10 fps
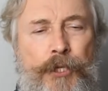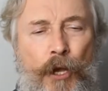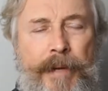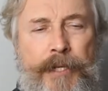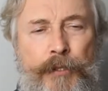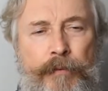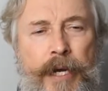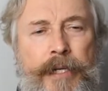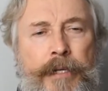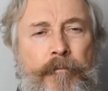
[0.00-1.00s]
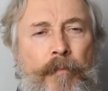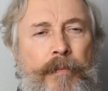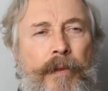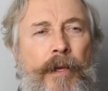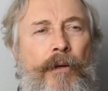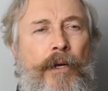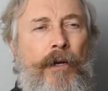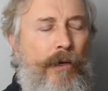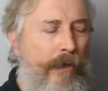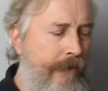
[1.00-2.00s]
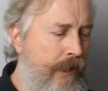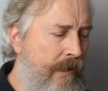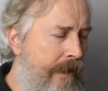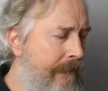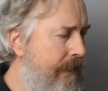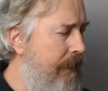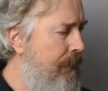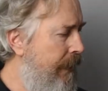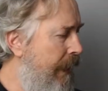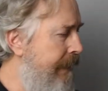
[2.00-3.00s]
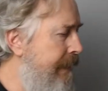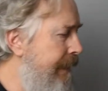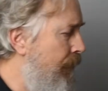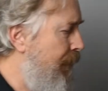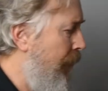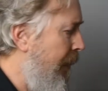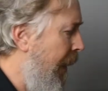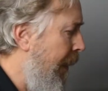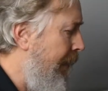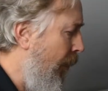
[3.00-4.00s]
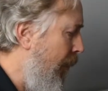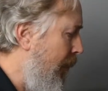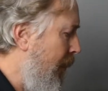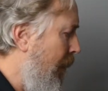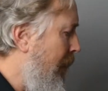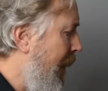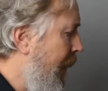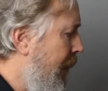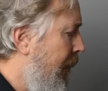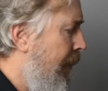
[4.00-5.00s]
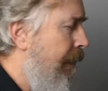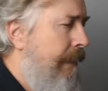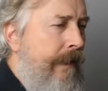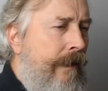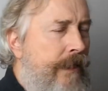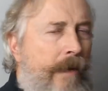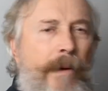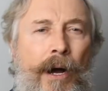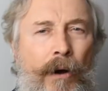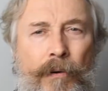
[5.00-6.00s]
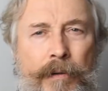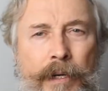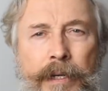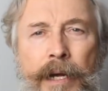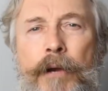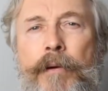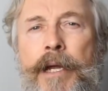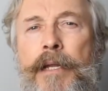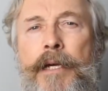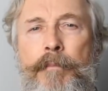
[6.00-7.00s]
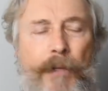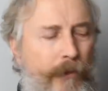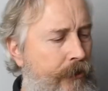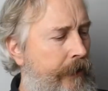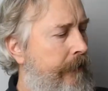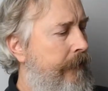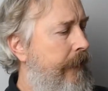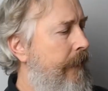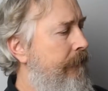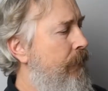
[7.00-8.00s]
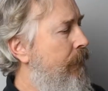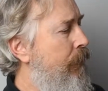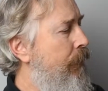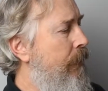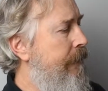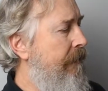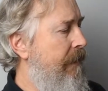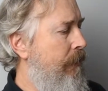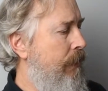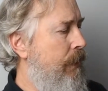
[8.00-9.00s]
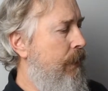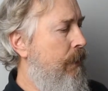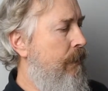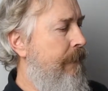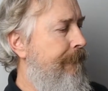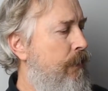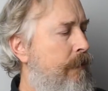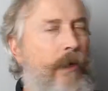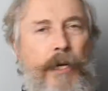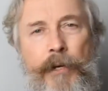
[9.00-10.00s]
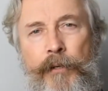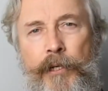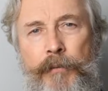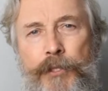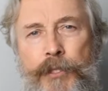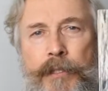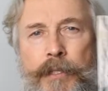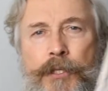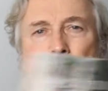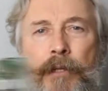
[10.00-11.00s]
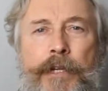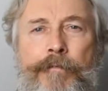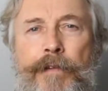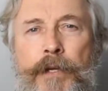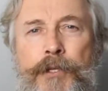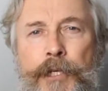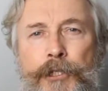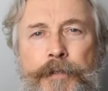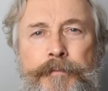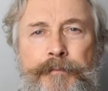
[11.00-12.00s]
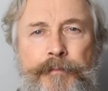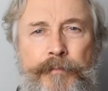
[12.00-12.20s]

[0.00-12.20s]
this all back to writing, you know, all of these memories and ideas that we have all come back somehow. And I write a lot of poetry, and I'm just going to show you some of my books. This is the first book I wrote. It's called Inflexation.